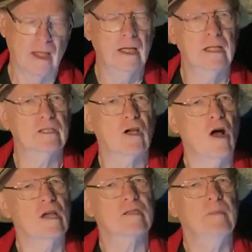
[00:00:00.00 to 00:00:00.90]
It's
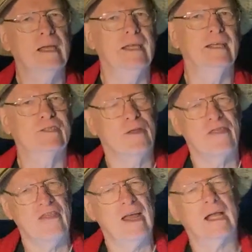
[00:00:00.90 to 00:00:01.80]
caused me to
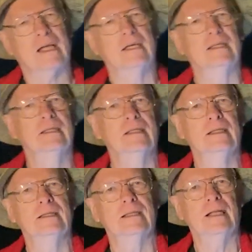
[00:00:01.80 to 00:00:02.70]
think
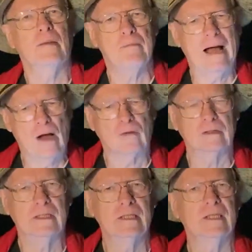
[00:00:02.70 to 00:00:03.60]

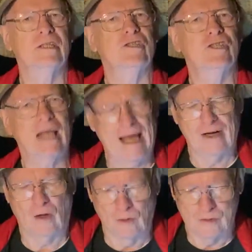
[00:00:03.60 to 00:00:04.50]
about
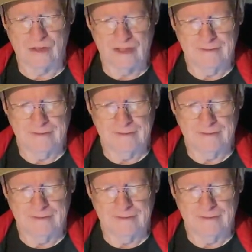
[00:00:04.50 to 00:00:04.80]
shadows.